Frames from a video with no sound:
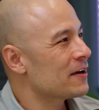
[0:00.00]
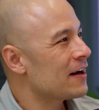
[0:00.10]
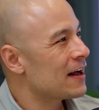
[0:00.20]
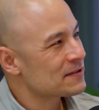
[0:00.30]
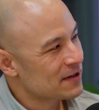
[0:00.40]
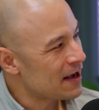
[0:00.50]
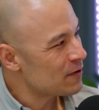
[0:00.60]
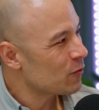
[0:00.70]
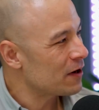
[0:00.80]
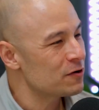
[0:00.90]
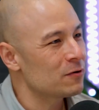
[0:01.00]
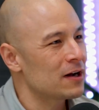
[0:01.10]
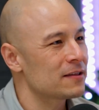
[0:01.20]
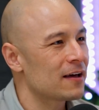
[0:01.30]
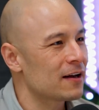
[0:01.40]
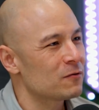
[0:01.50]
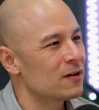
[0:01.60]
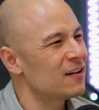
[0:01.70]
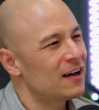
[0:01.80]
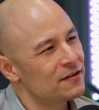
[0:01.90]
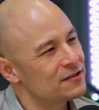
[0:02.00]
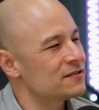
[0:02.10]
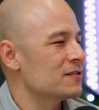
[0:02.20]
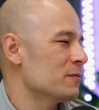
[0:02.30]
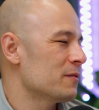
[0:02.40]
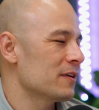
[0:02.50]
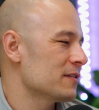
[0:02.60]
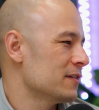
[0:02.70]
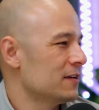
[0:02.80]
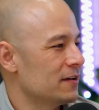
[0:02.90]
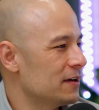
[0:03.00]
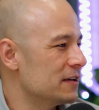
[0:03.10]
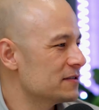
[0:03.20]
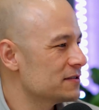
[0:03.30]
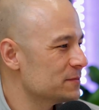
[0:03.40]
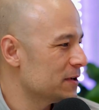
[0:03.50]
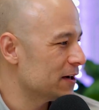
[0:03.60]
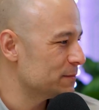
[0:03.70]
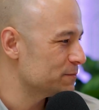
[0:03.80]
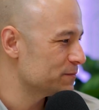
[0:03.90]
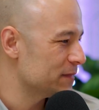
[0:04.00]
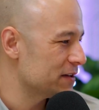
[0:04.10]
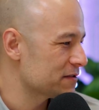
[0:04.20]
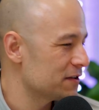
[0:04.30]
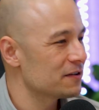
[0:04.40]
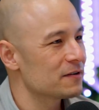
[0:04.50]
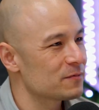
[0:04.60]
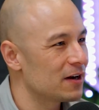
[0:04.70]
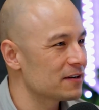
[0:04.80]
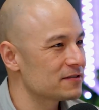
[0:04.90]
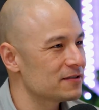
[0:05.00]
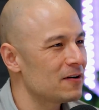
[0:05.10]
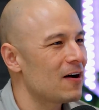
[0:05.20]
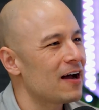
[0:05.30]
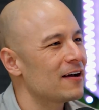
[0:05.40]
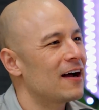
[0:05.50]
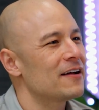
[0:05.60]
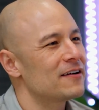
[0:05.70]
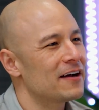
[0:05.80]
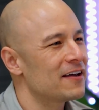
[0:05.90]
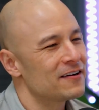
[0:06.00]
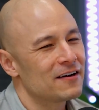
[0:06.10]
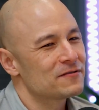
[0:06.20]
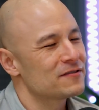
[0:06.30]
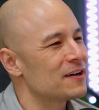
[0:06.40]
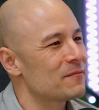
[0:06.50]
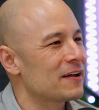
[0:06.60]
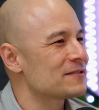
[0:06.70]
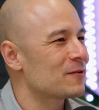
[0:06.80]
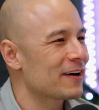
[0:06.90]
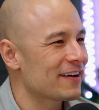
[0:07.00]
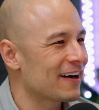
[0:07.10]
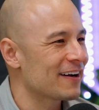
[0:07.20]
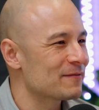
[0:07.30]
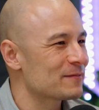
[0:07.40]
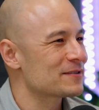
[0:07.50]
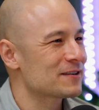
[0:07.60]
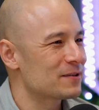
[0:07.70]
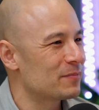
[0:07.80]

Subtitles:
could ask, hey, why are you like that? Well, I just don't think it's good to cuss. Oh, I get enough sleep. That's why I'm such